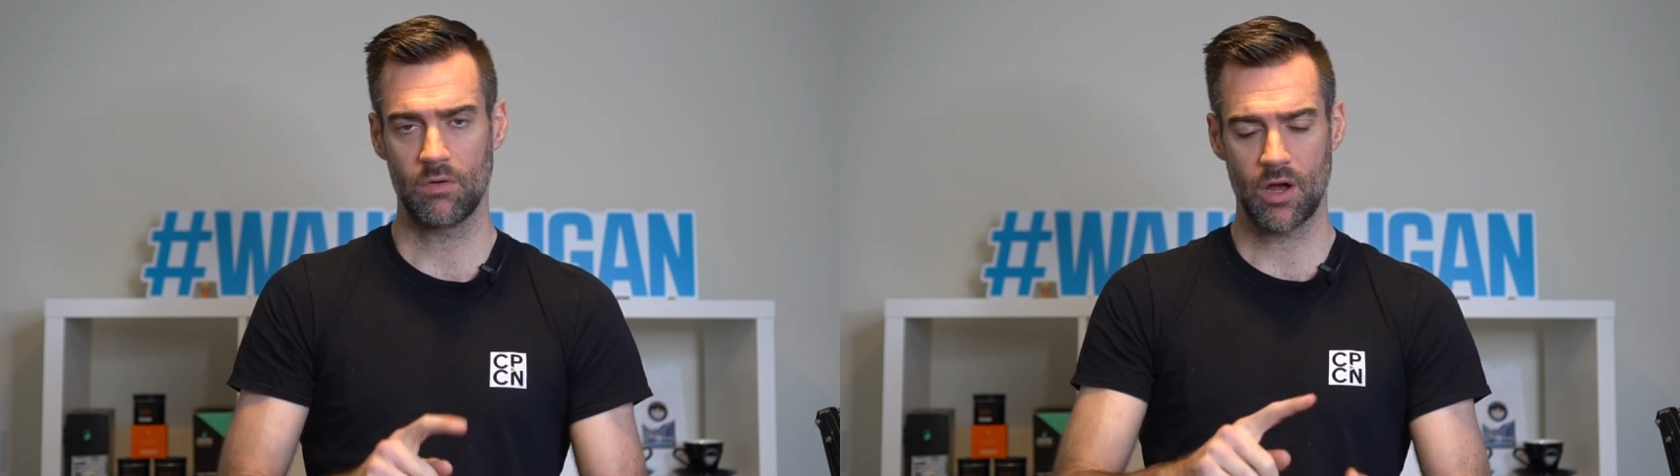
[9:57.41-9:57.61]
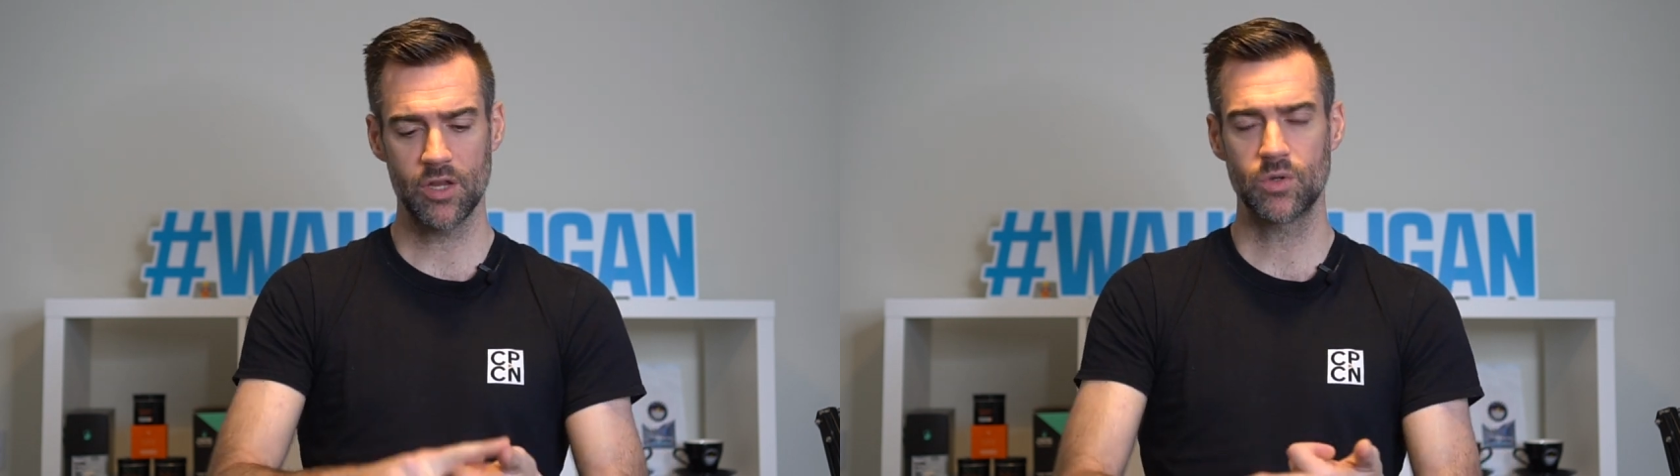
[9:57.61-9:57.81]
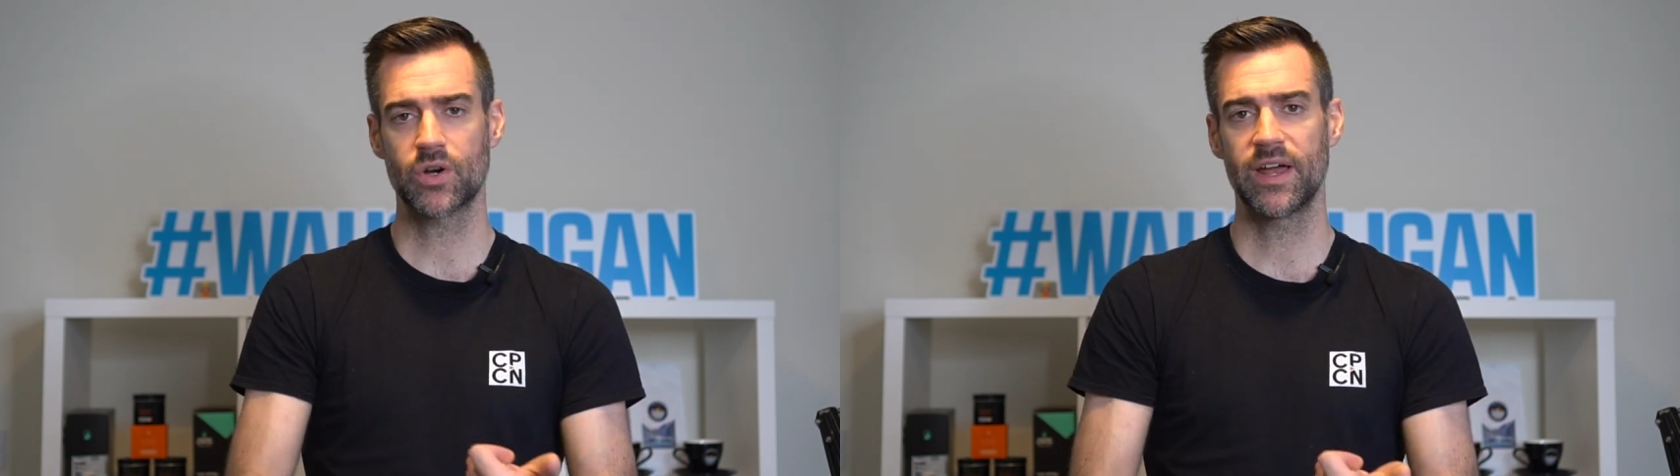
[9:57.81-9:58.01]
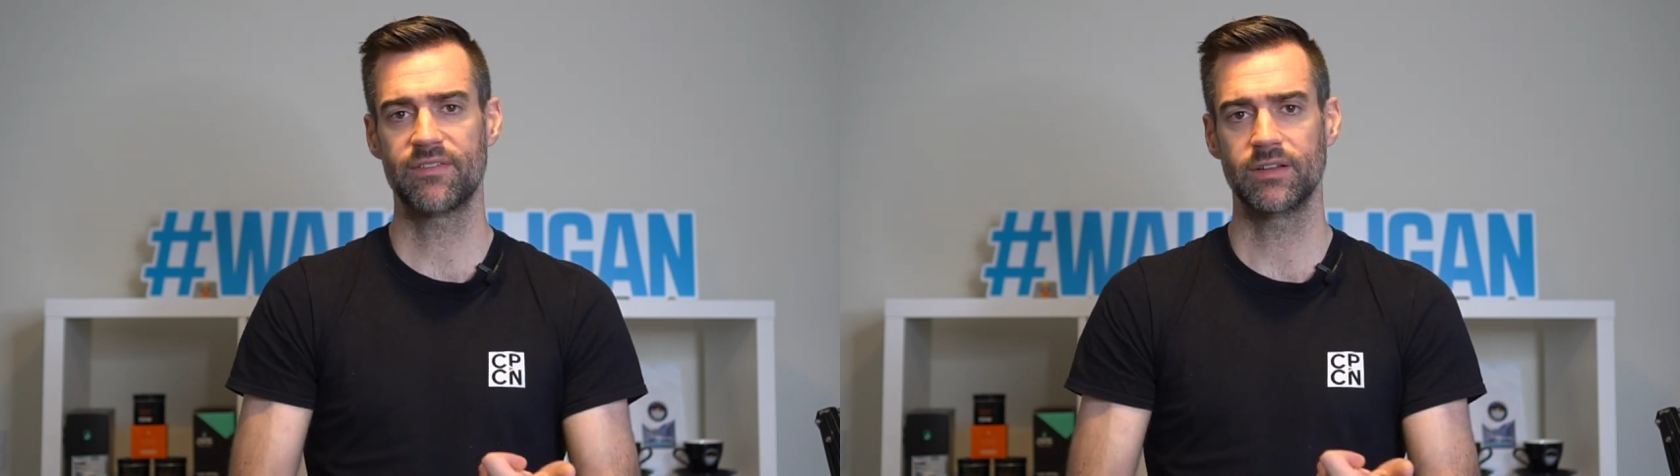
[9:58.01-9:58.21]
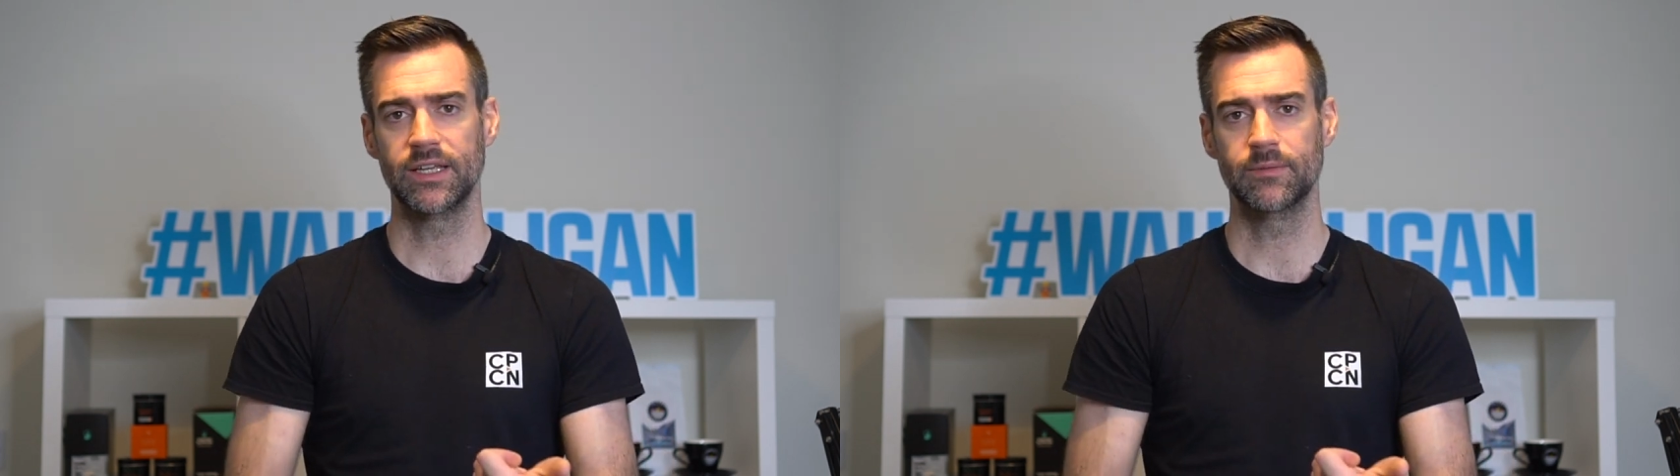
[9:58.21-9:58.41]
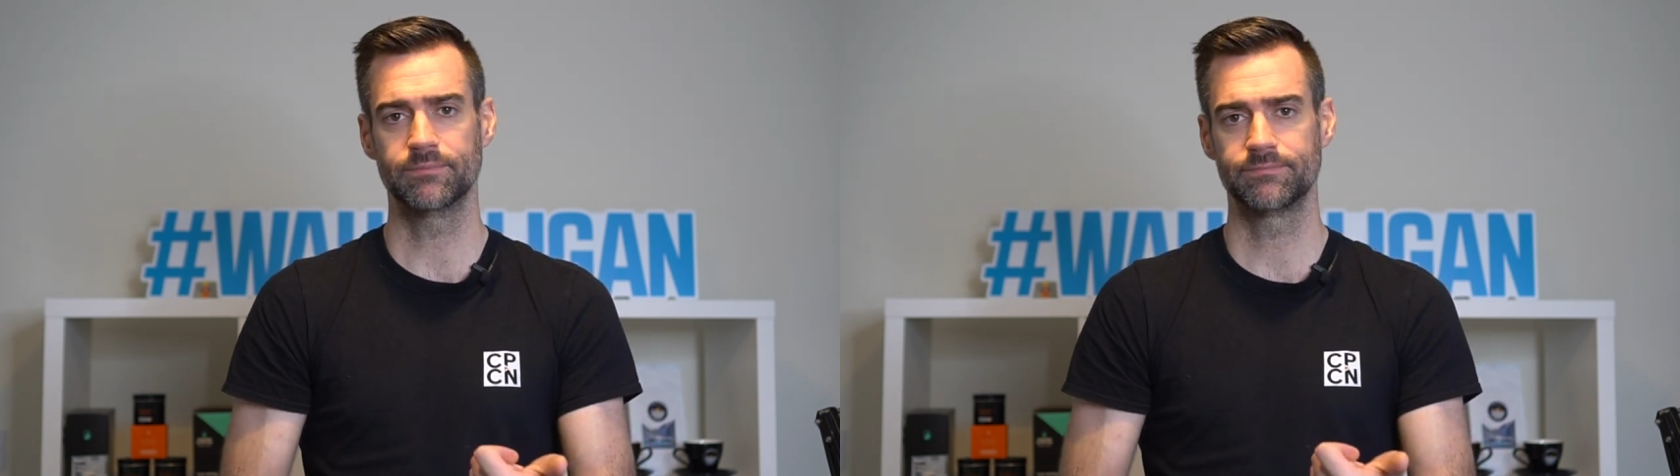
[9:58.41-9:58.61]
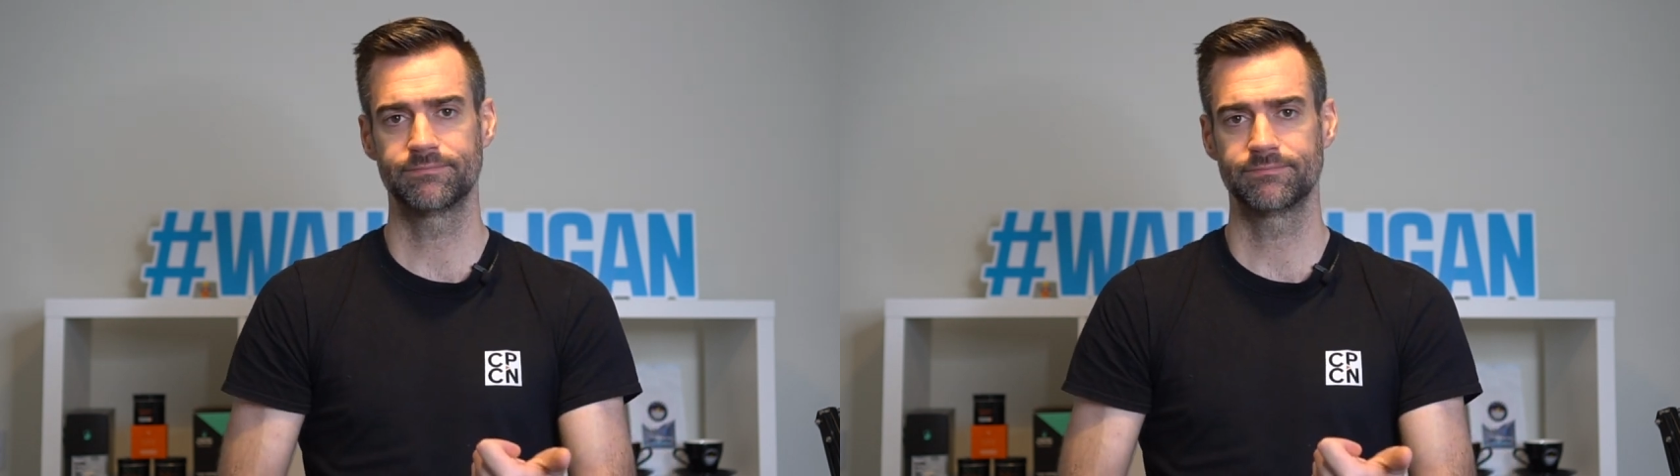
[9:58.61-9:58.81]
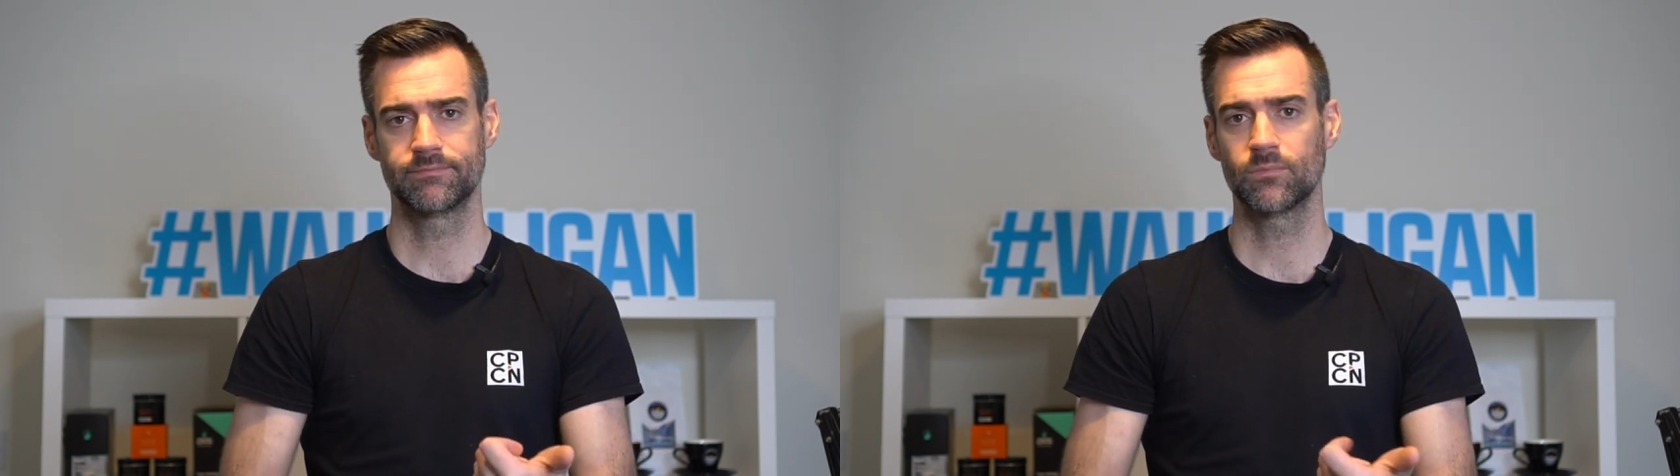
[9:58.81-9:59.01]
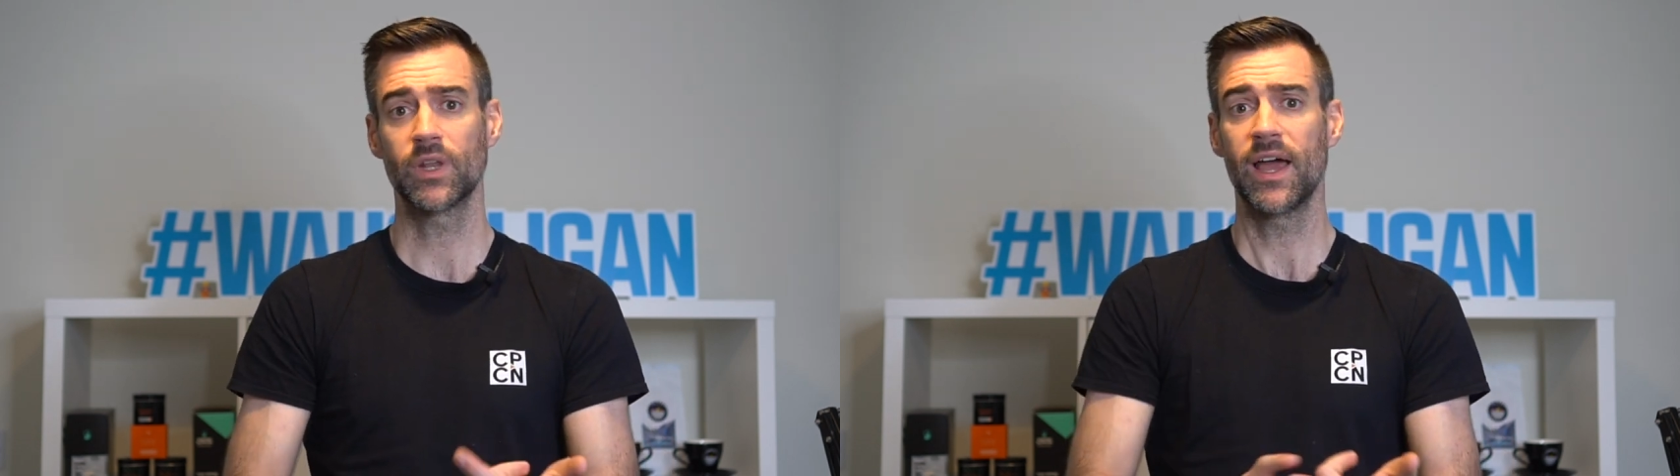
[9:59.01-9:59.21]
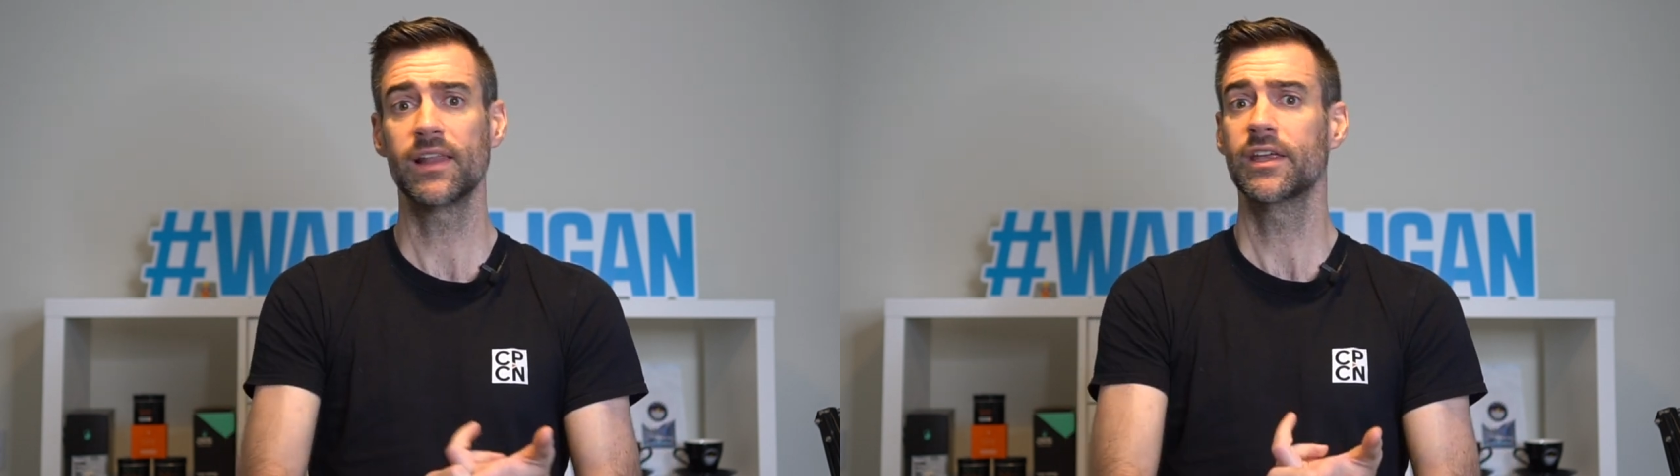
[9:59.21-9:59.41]
Are you a triathlete?
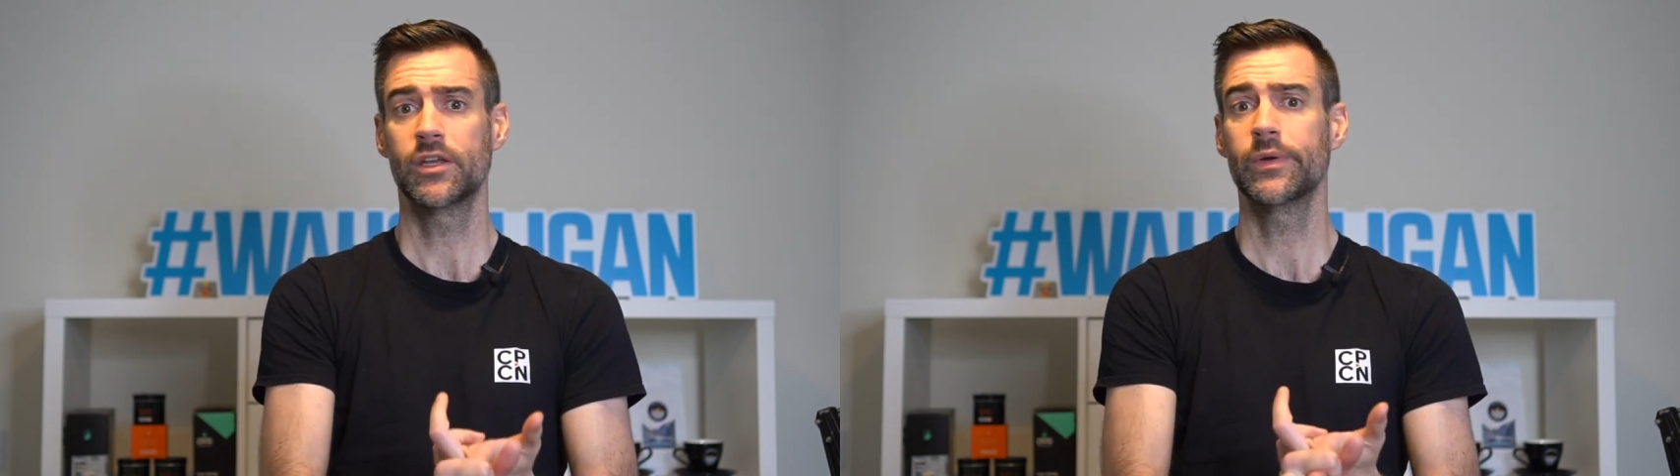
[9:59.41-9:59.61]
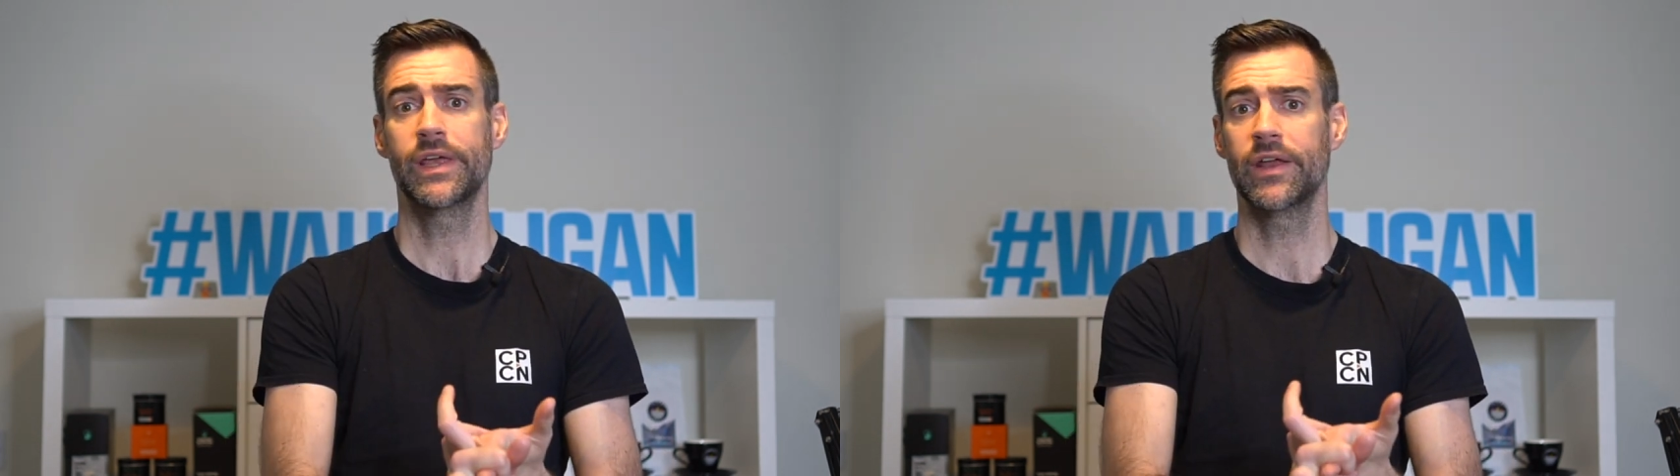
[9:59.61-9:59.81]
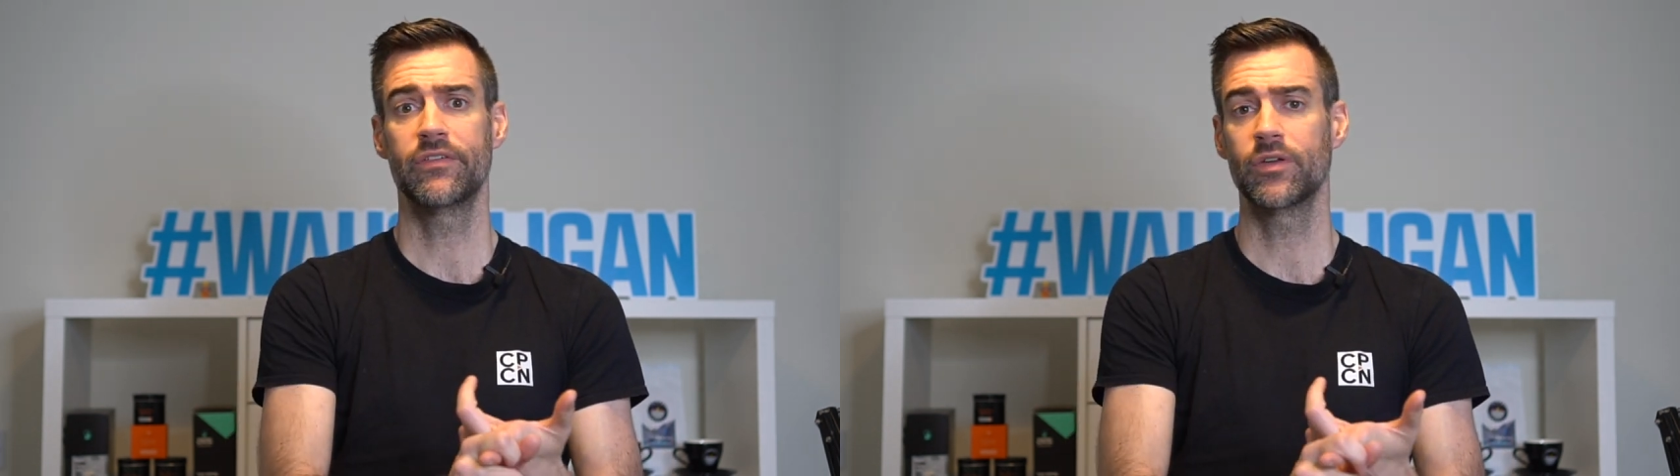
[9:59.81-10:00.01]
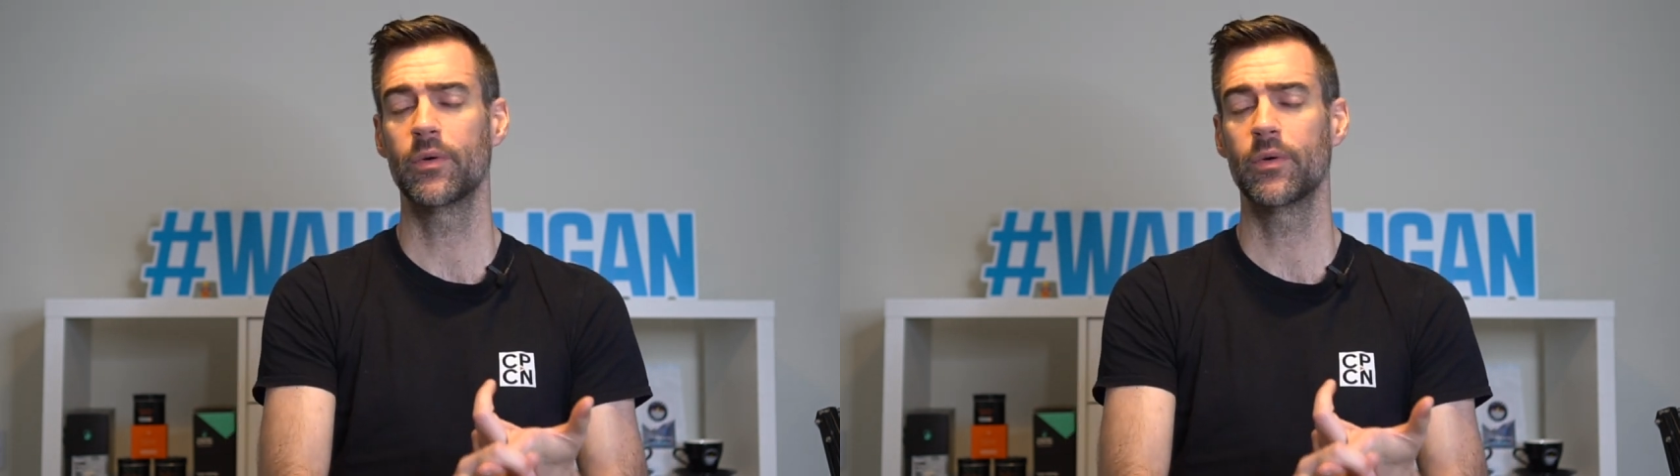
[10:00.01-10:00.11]
The hell are you doing here if